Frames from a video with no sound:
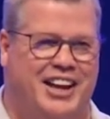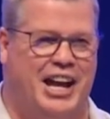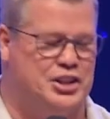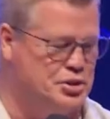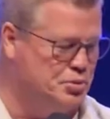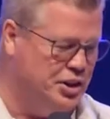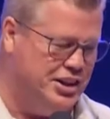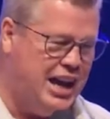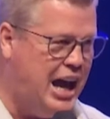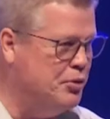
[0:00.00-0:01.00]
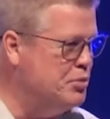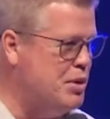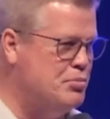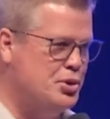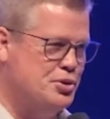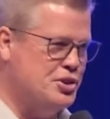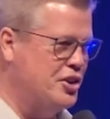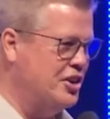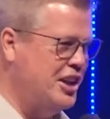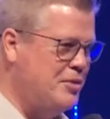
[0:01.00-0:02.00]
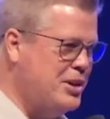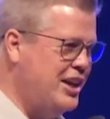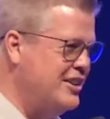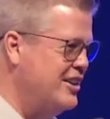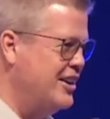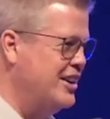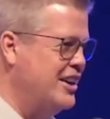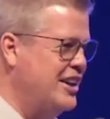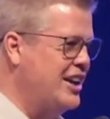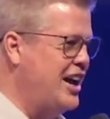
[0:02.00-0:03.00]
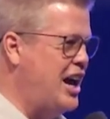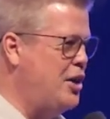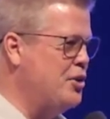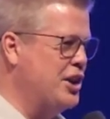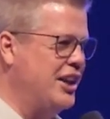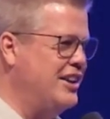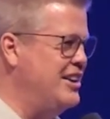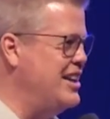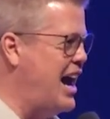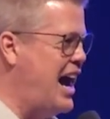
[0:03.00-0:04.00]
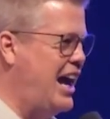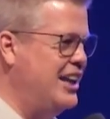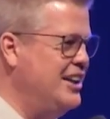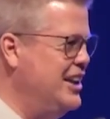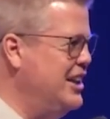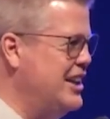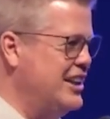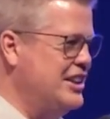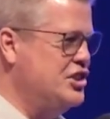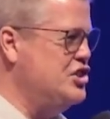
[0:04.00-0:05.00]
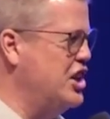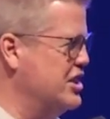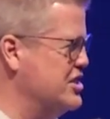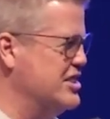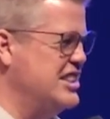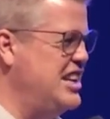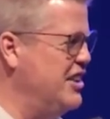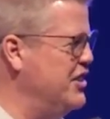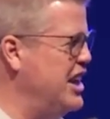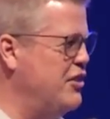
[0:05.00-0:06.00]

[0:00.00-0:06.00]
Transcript: I just want to die with my boots on. Amen? I want to die just giving